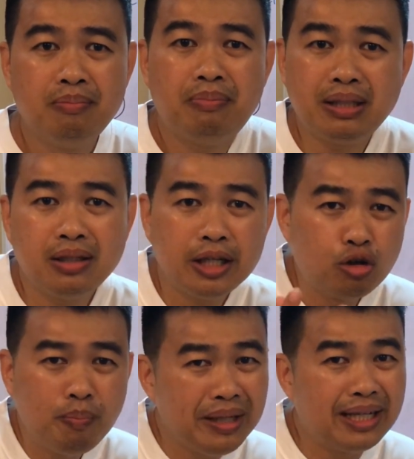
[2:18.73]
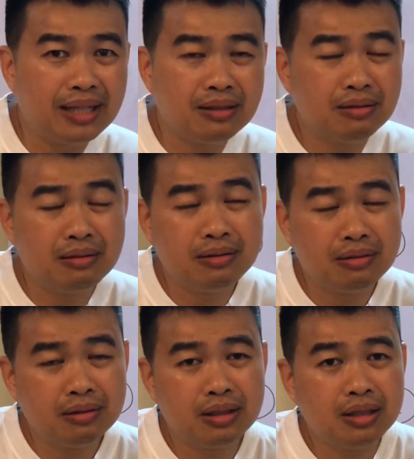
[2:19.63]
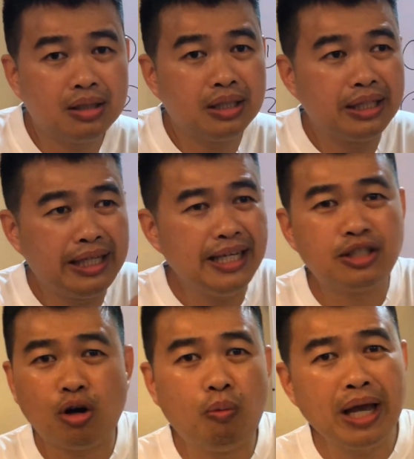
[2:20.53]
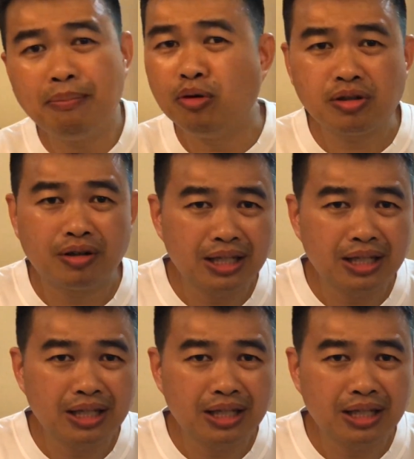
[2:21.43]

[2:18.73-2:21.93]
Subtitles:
But it could be that he is away most